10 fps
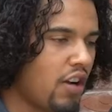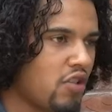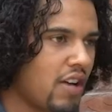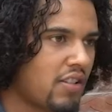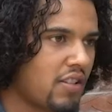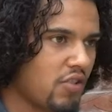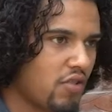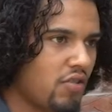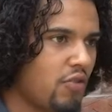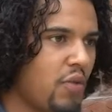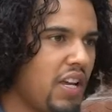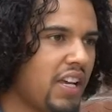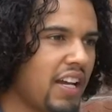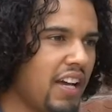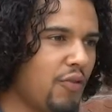contractors during the
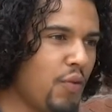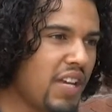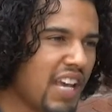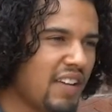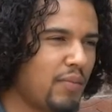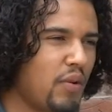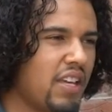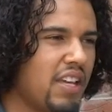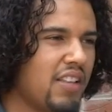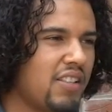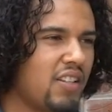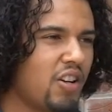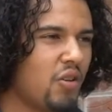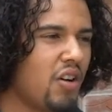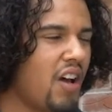week, and I had weekend bookings.
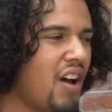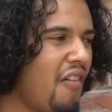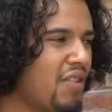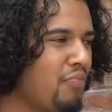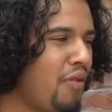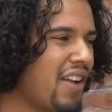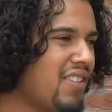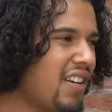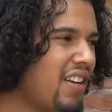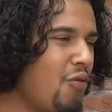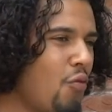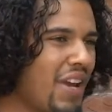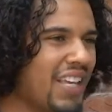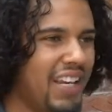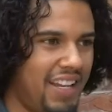I was practically
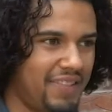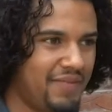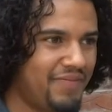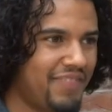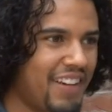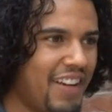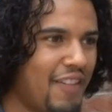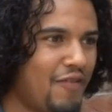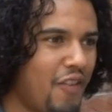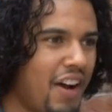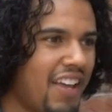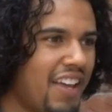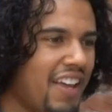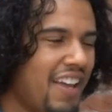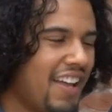winging it, right?
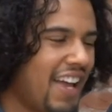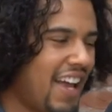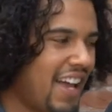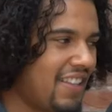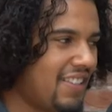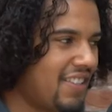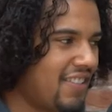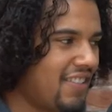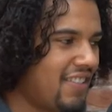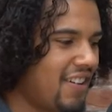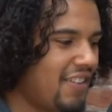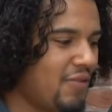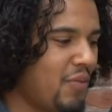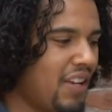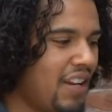And I
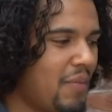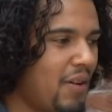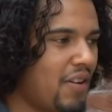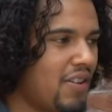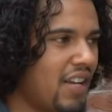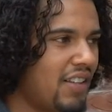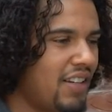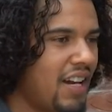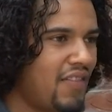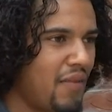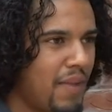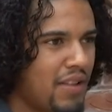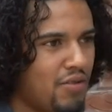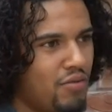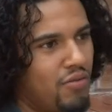was winging it because I didn't have a
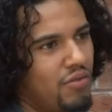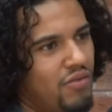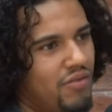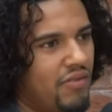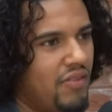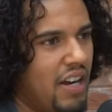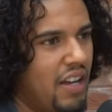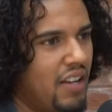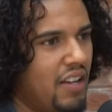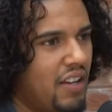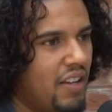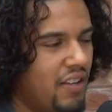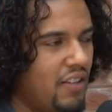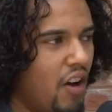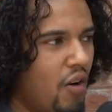mentor, right?
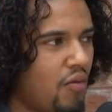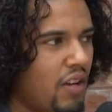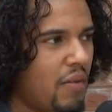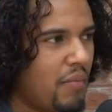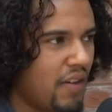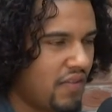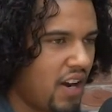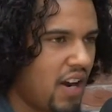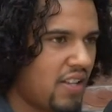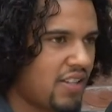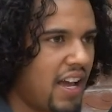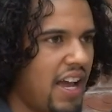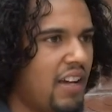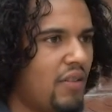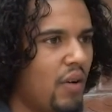The only bit of guidance I
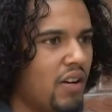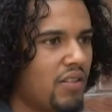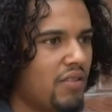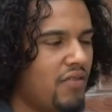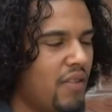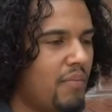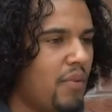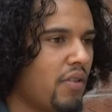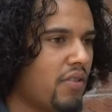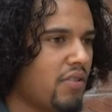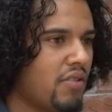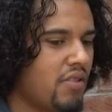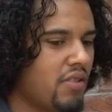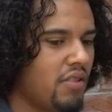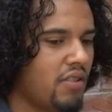had was from
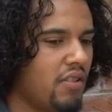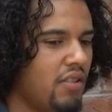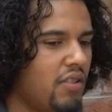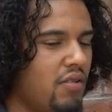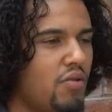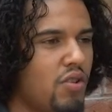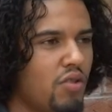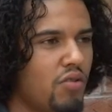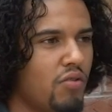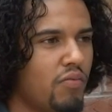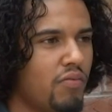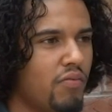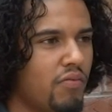books, YouTube,